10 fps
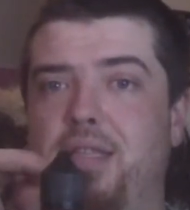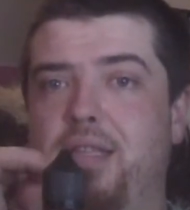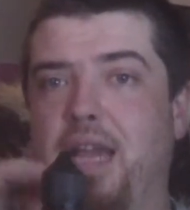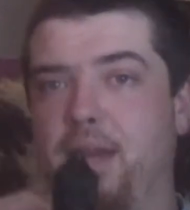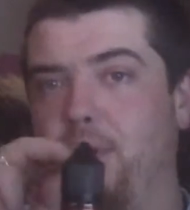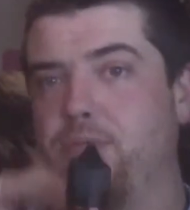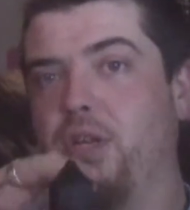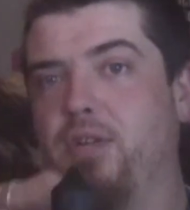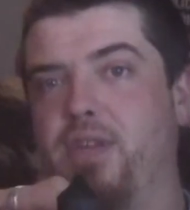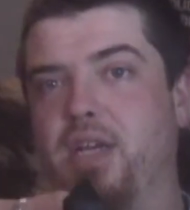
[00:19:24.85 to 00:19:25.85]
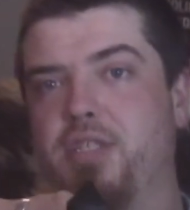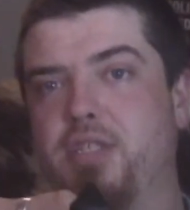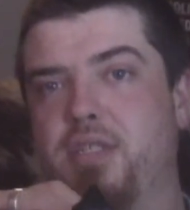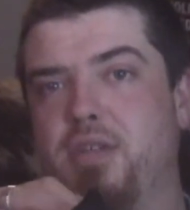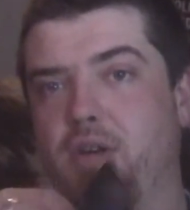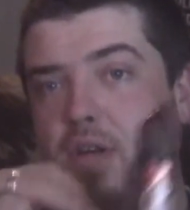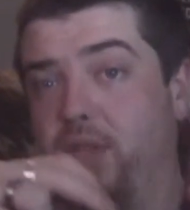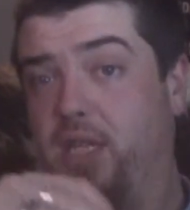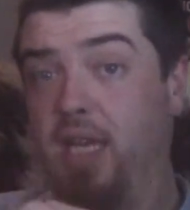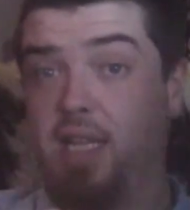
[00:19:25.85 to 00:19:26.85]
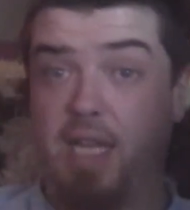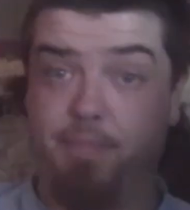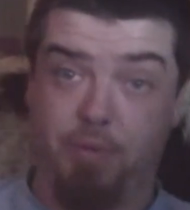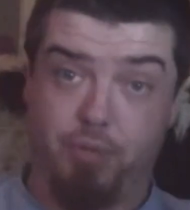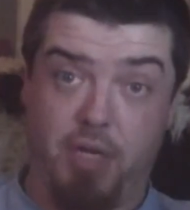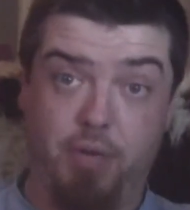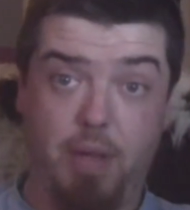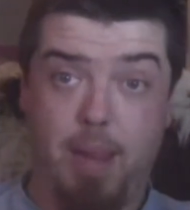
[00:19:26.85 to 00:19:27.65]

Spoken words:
10ml out of this, or you have to take 10ml out